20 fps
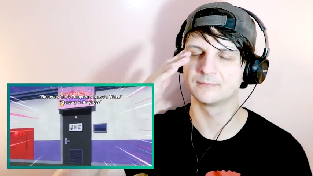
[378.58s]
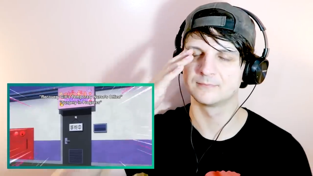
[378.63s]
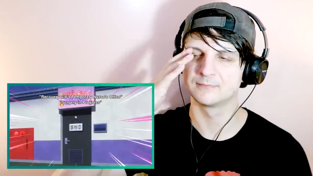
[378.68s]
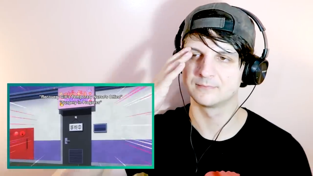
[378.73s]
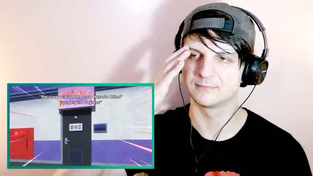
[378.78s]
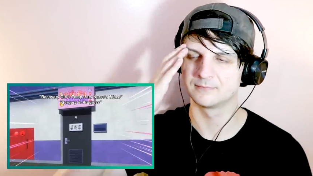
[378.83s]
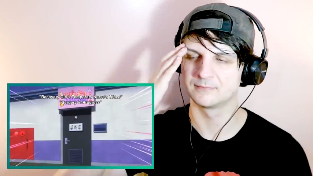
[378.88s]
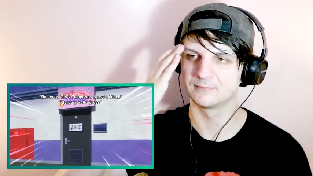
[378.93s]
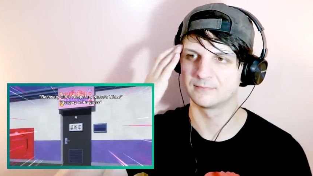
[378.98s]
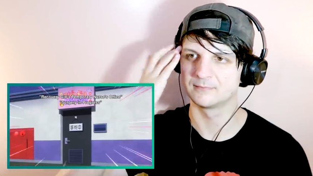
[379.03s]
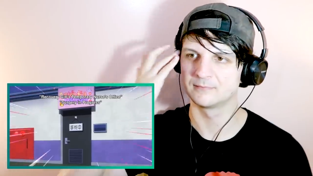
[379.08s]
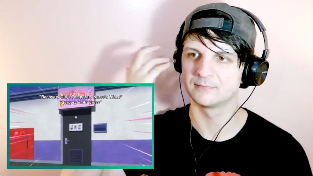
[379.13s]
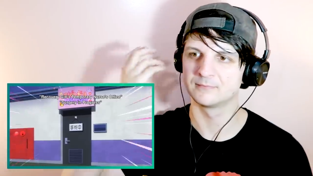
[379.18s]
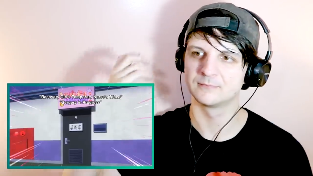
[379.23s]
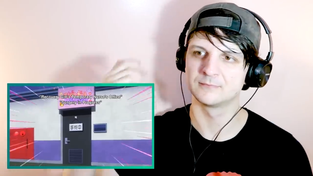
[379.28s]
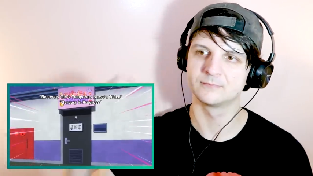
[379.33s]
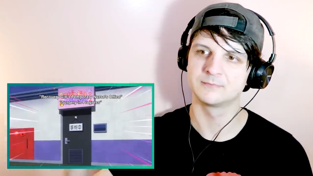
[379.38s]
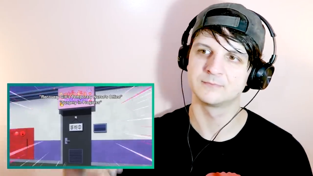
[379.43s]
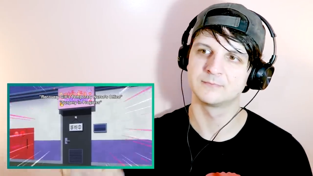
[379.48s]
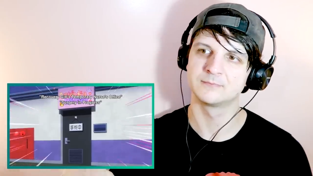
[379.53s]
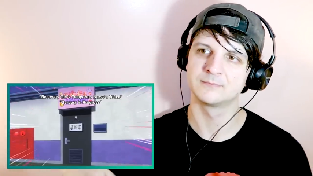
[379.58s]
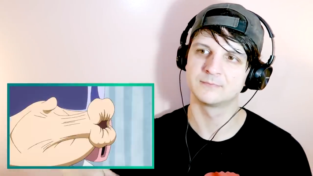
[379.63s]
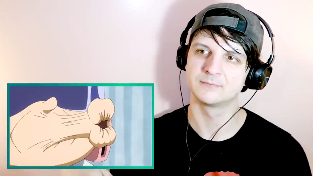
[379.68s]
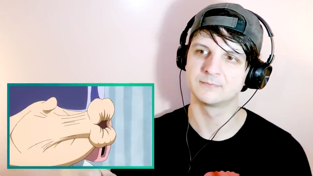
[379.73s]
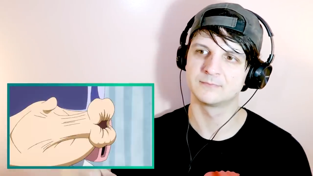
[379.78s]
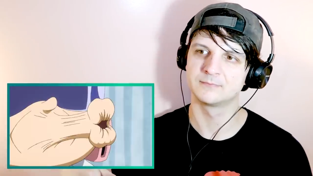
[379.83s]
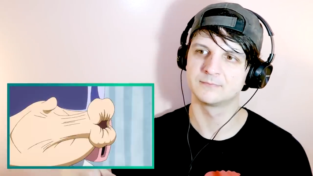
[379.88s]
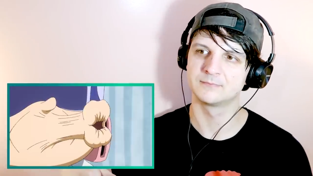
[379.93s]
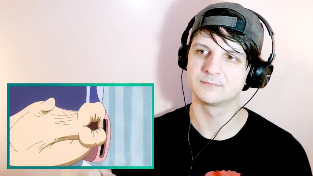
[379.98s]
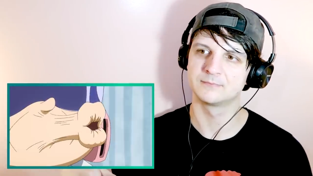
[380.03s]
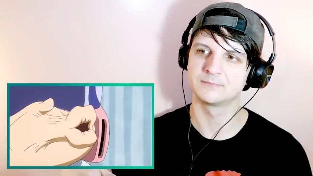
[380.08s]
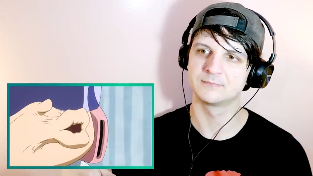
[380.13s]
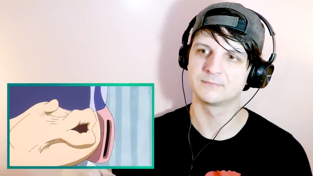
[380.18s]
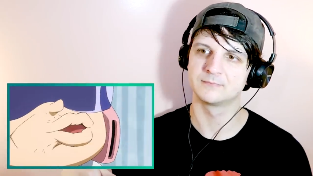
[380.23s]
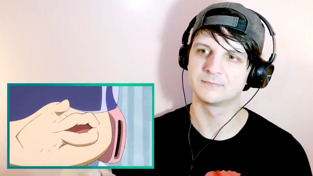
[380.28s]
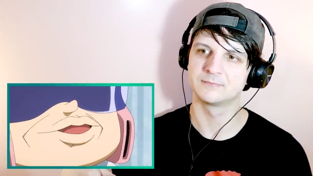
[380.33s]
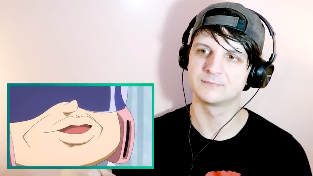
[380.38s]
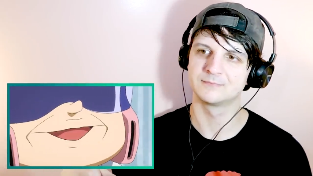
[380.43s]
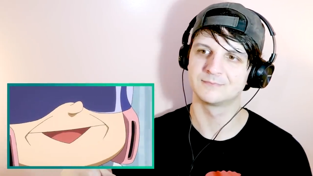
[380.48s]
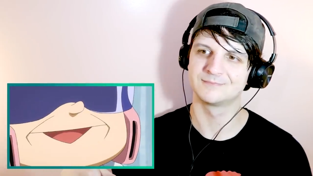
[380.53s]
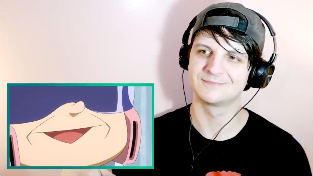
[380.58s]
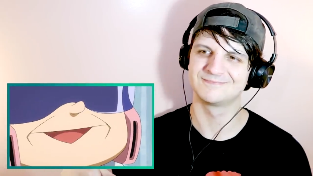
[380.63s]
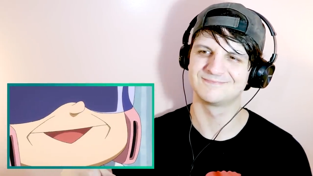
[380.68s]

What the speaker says: (no one is talking)